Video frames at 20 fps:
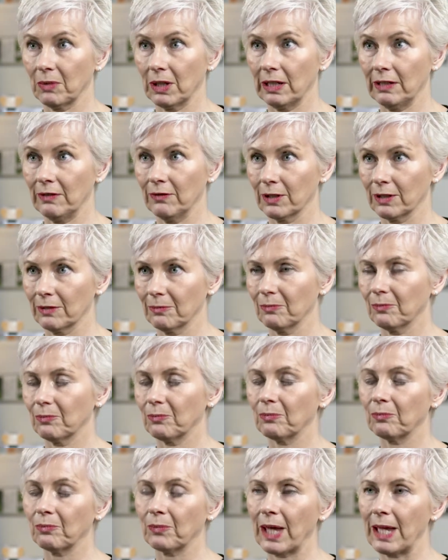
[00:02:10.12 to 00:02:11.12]
even
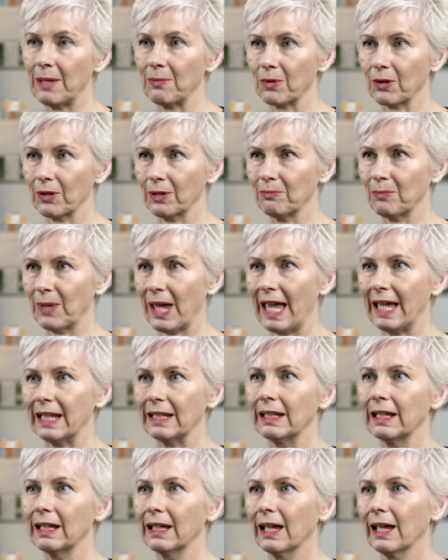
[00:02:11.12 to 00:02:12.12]
paper and pen,
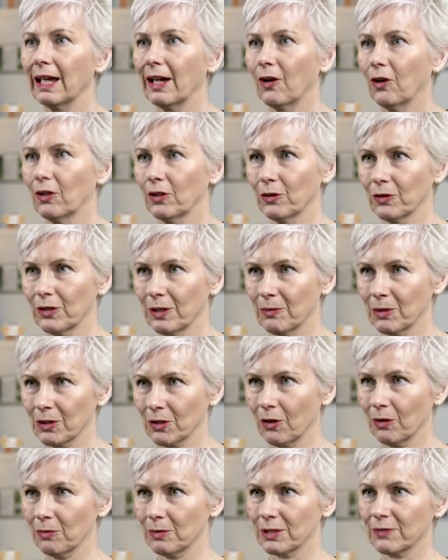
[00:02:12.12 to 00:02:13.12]
although they would
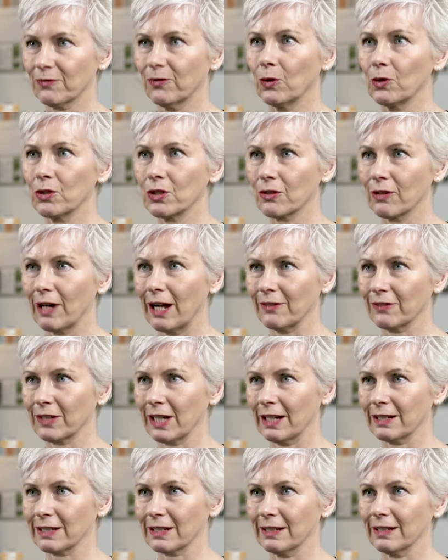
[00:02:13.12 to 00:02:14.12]
always photograph
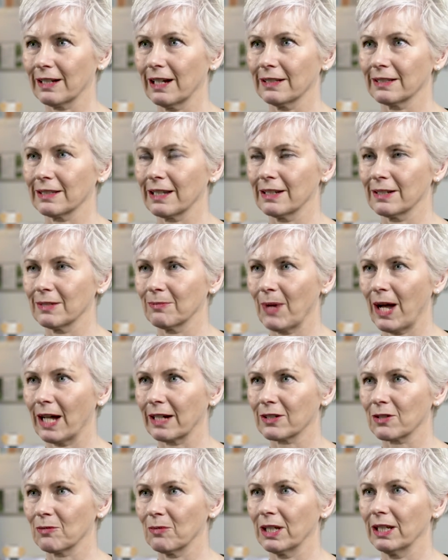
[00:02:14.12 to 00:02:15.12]
that and send it back
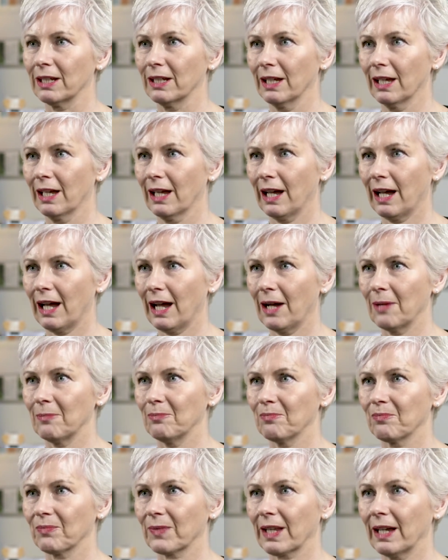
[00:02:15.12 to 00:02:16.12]
to me
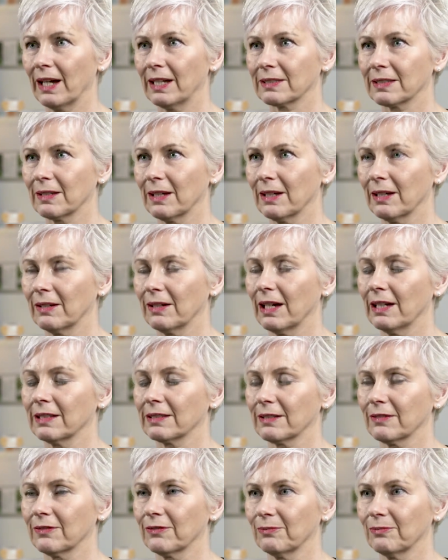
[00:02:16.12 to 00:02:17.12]
as a
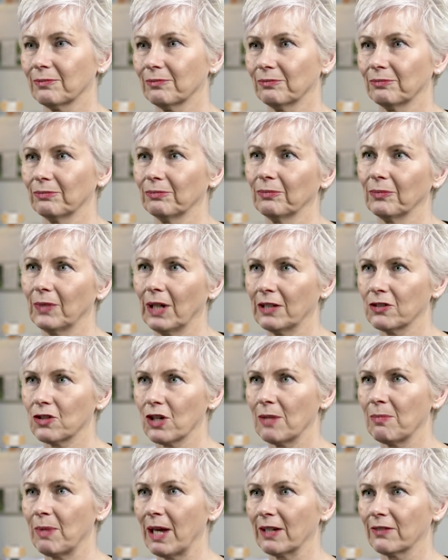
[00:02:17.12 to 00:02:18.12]

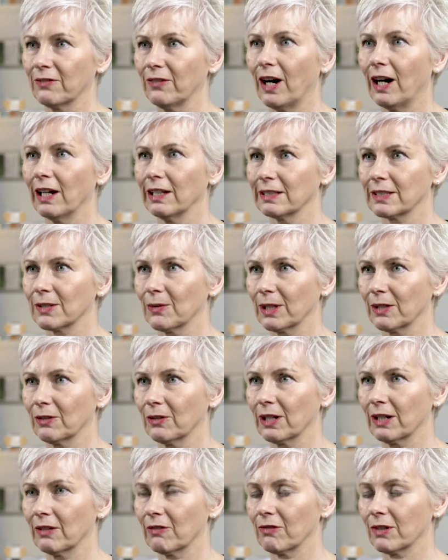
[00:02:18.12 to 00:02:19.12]
JPEG file so I could
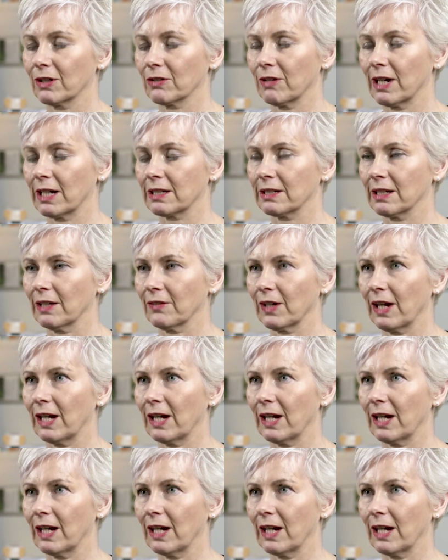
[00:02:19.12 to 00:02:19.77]
correct it on the